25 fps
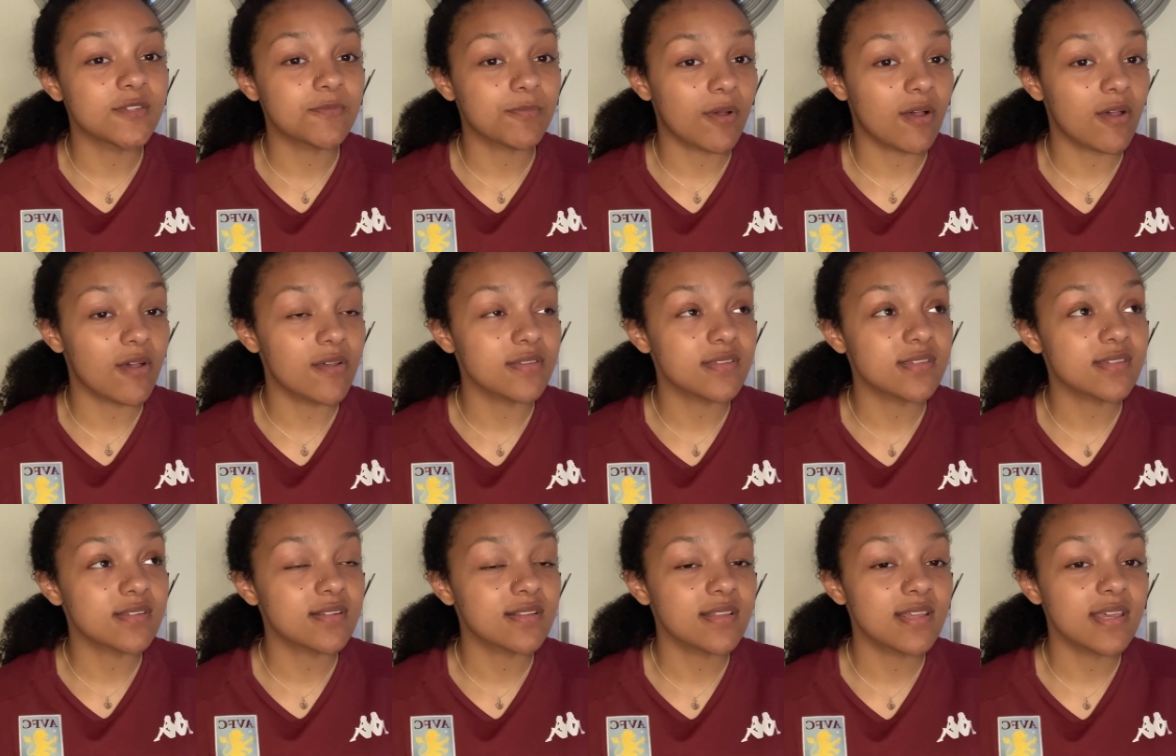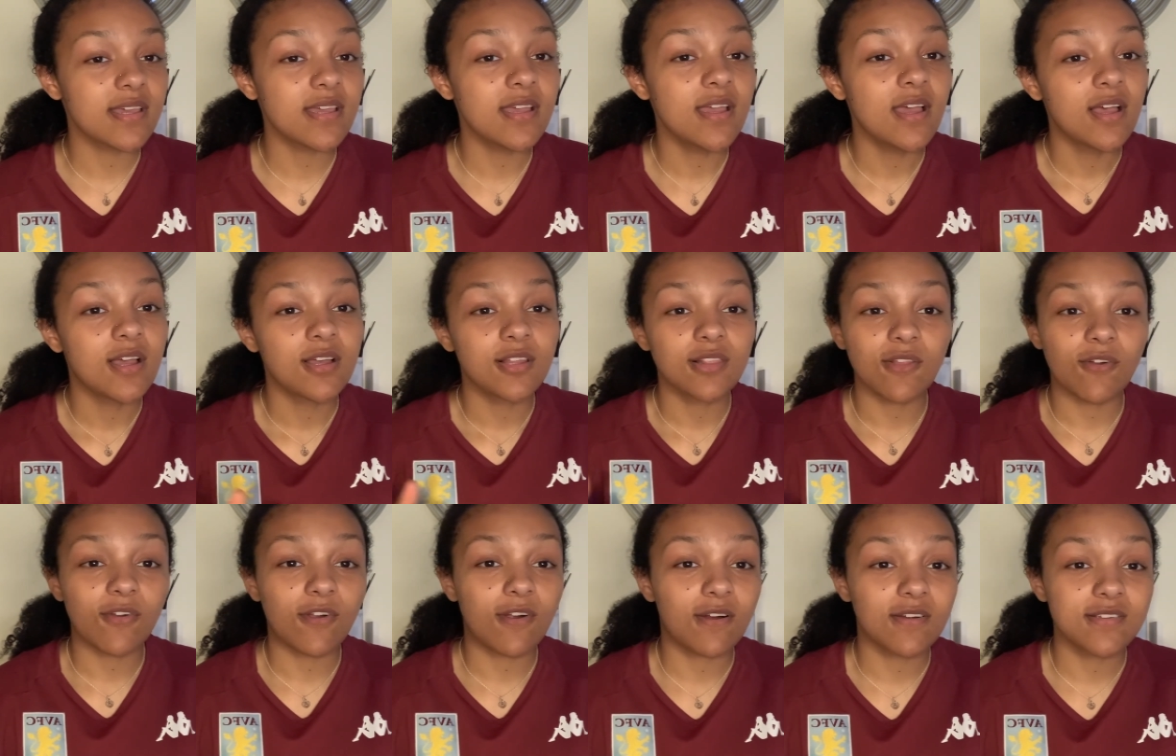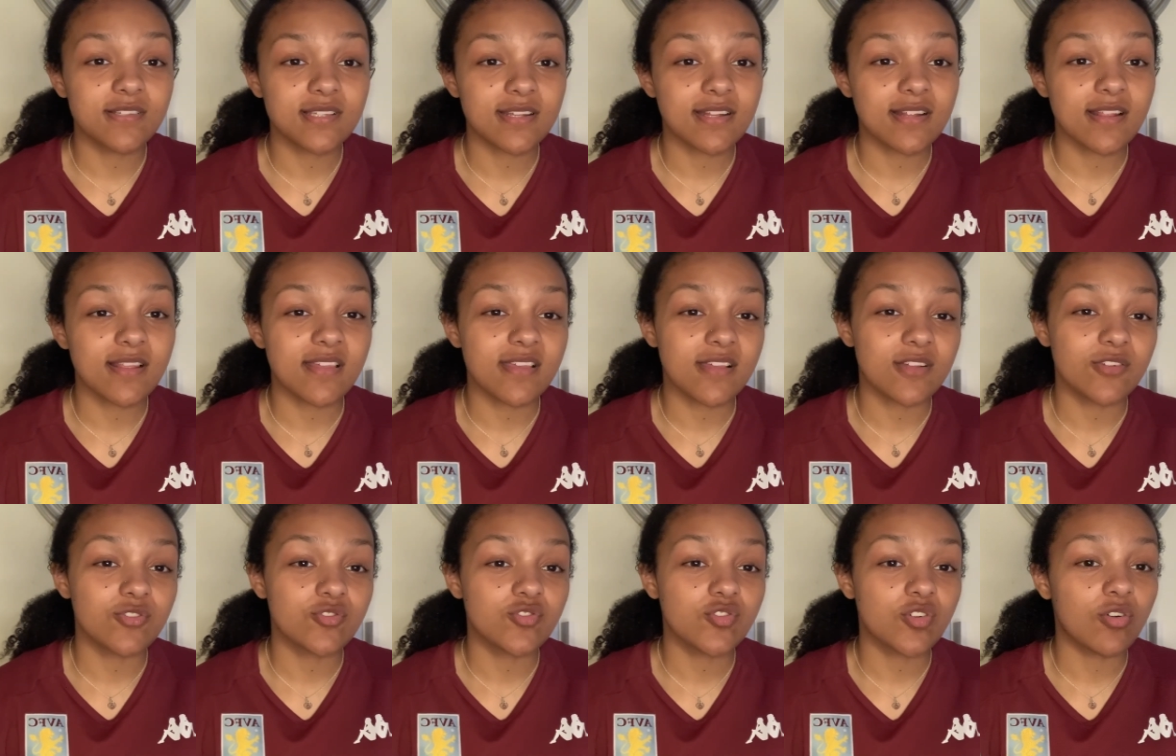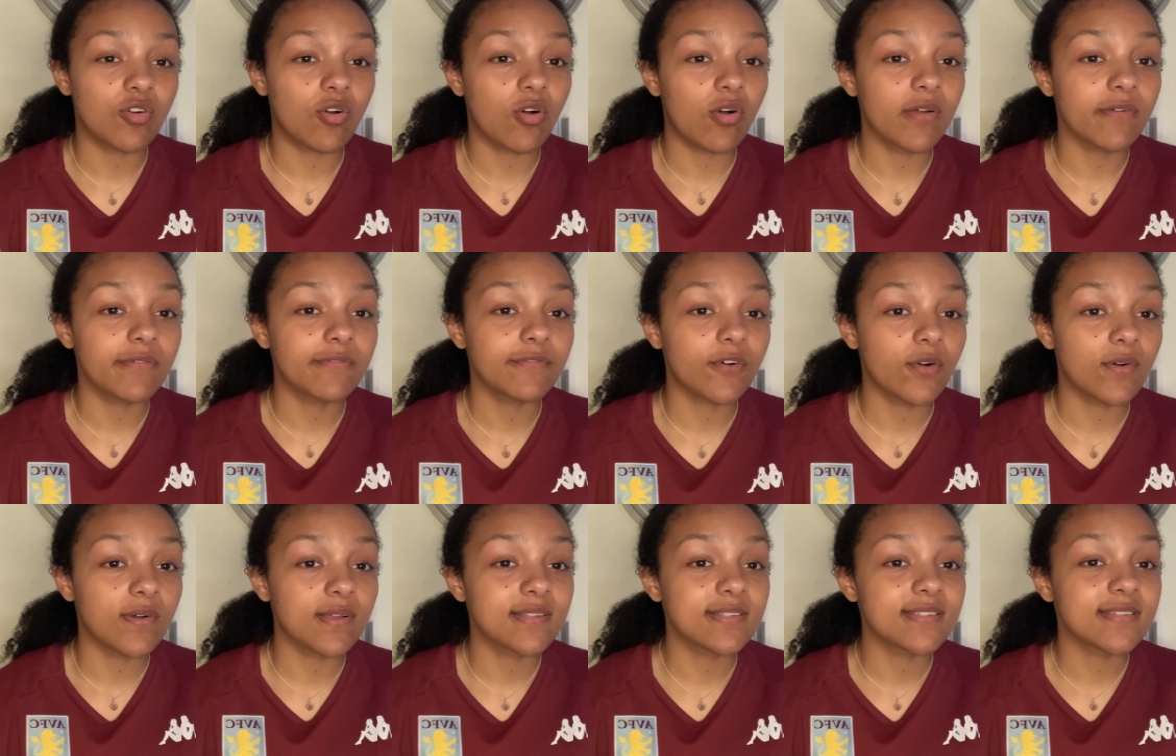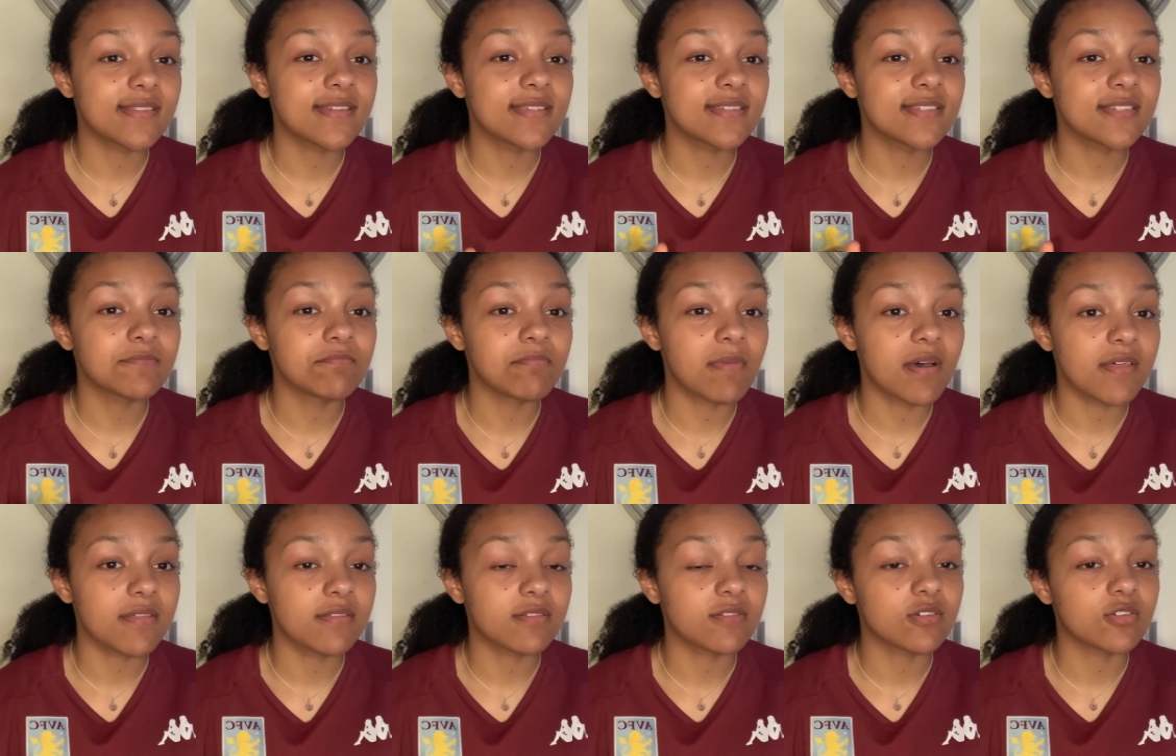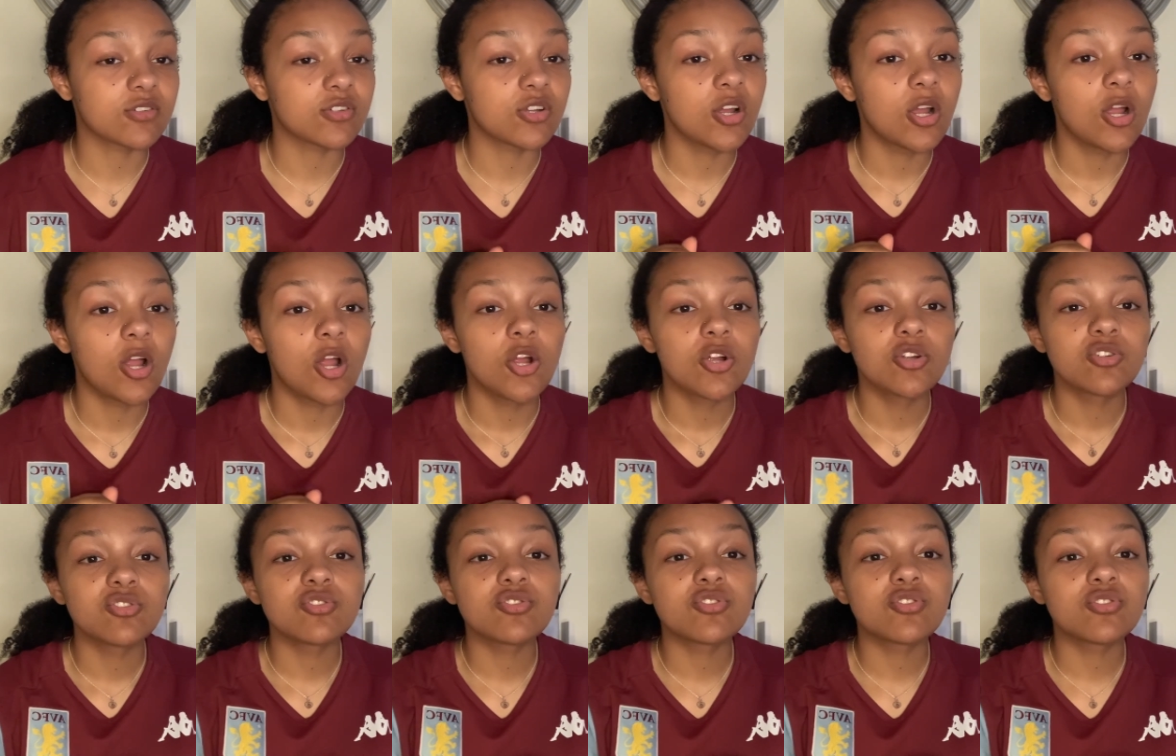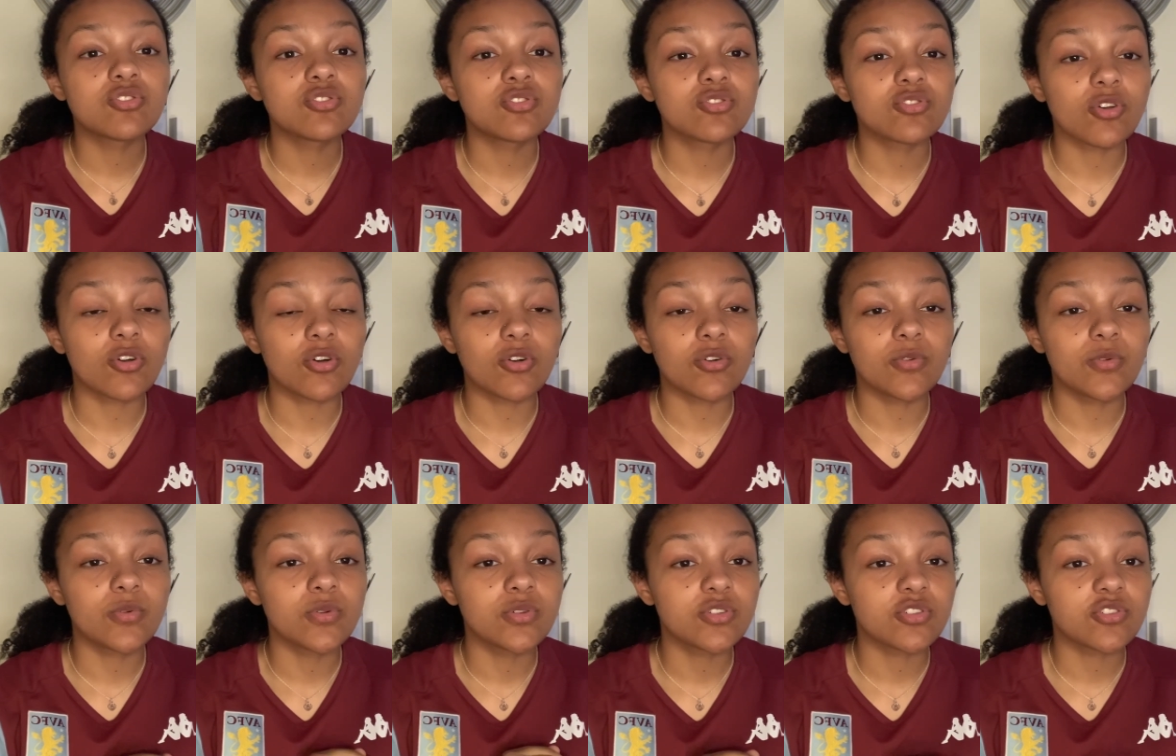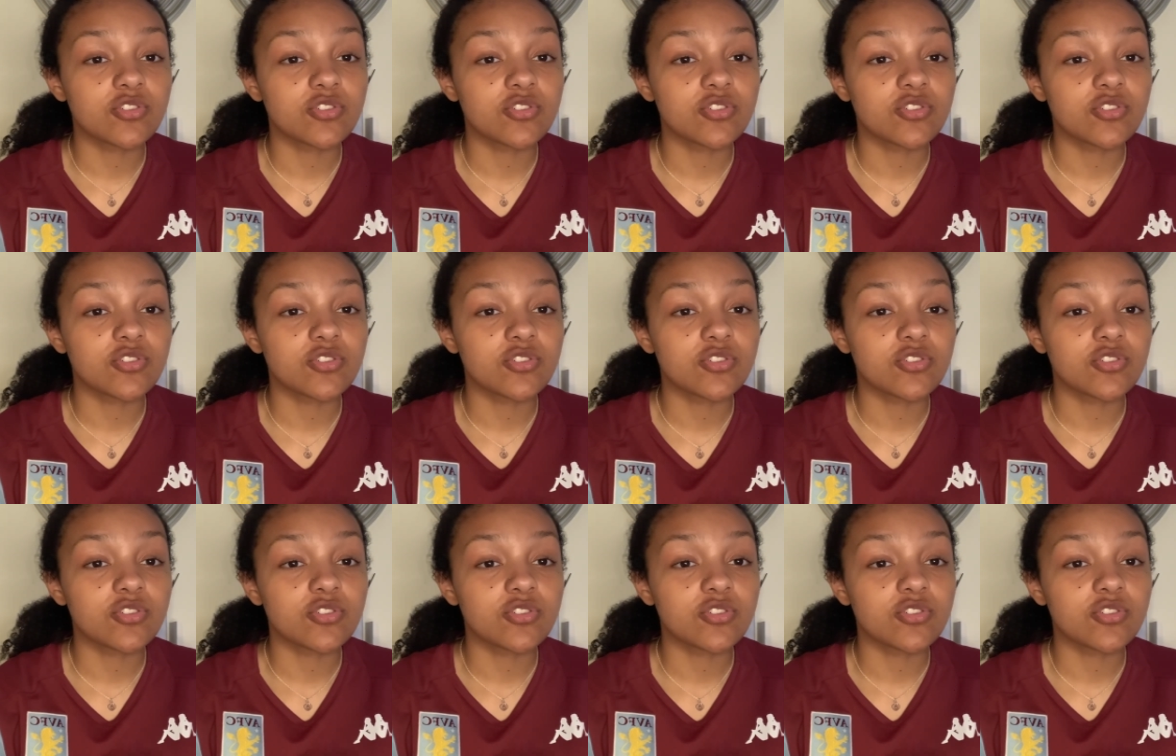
Personally, like I said in the intro, I find this method so